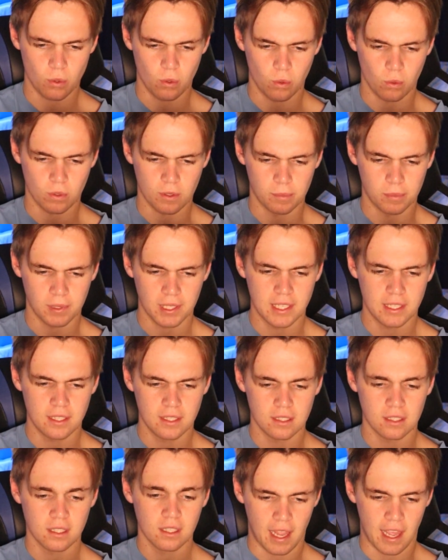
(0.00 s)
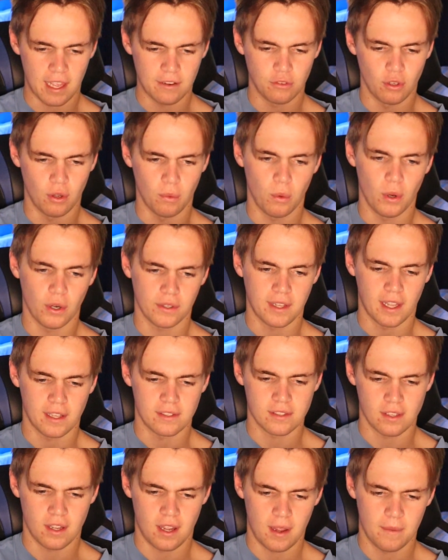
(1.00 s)
all completed. Advert worked that
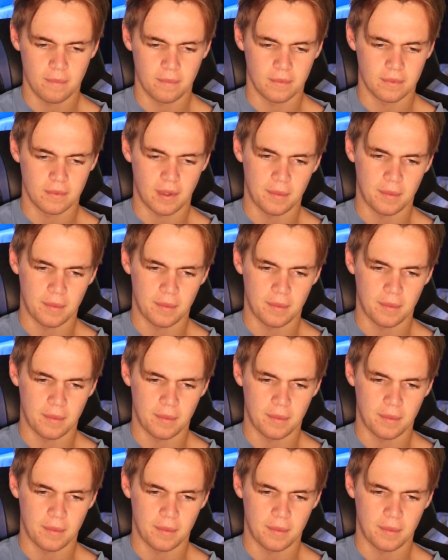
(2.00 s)
time.